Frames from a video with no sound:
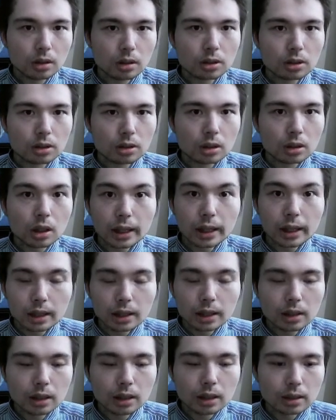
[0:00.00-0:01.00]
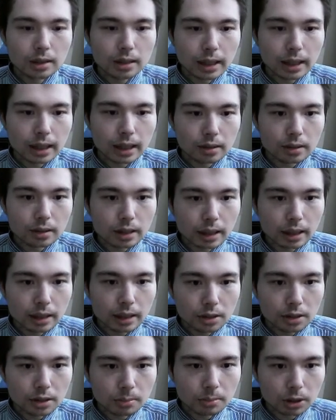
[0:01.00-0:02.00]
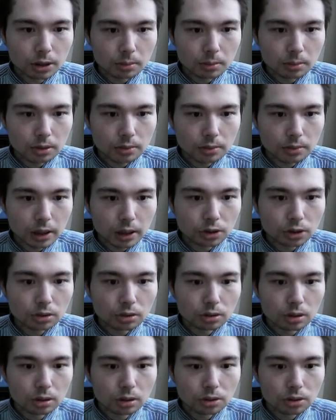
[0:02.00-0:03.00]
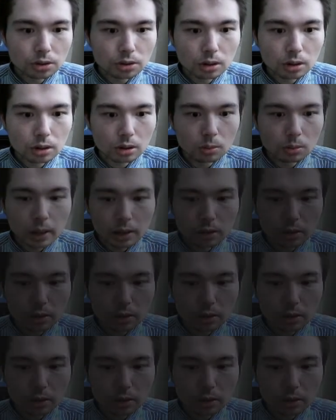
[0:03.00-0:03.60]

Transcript: Karjakin understands that this bishop is very strong, so when your